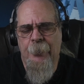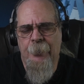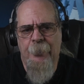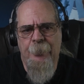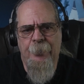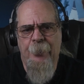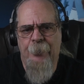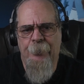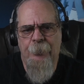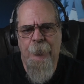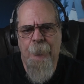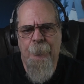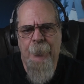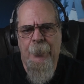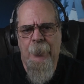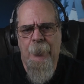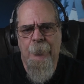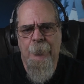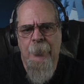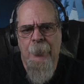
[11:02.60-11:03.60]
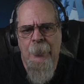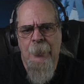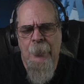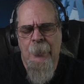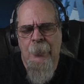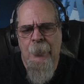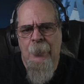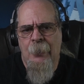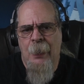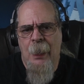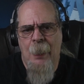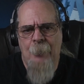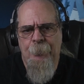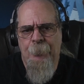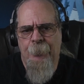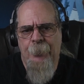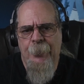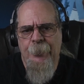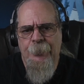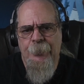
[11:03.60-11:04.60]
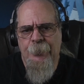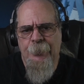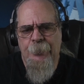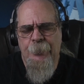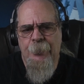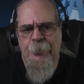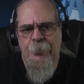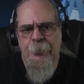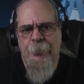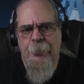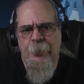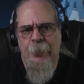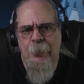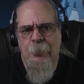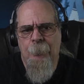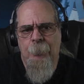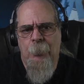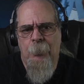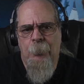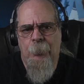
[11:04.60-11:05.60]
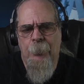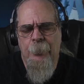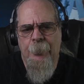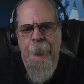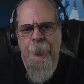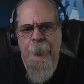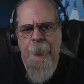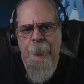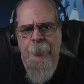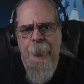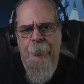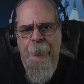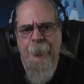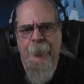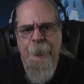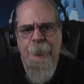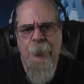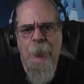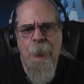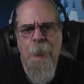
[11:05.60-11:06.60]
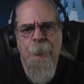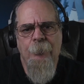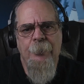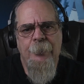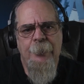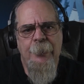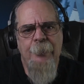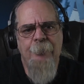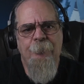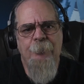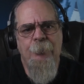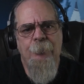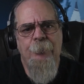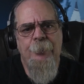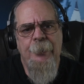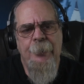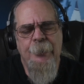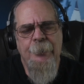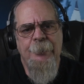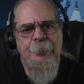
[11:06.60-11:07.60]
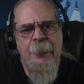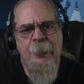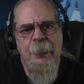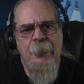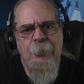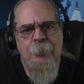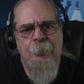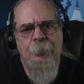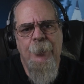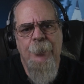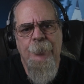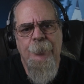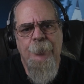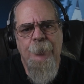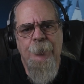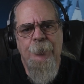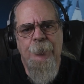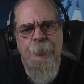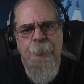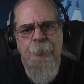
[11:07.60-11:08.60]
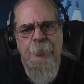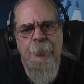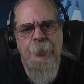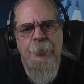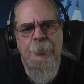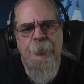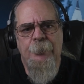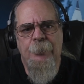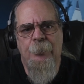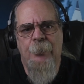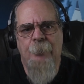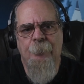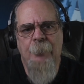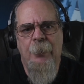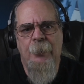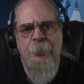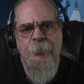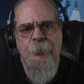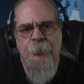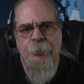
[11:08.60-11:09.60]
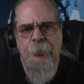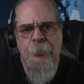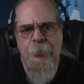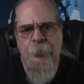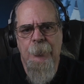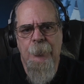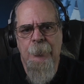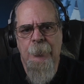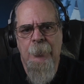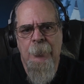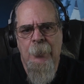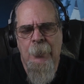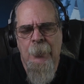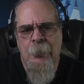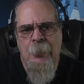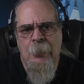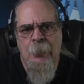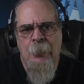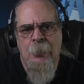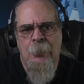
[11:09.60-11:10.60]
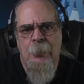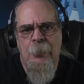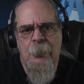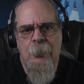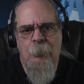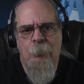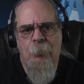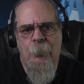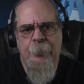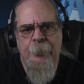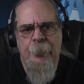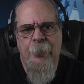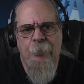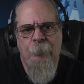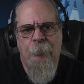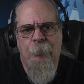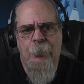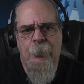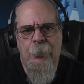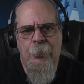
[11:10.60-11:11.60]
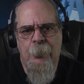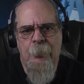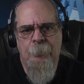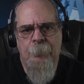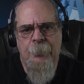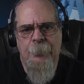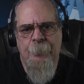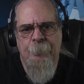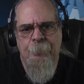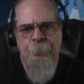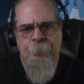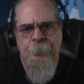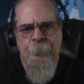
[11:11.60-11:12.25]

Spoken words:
and another about operations near an airport. And they don't give you the exact questions you missed, so I'm not sure what they were, but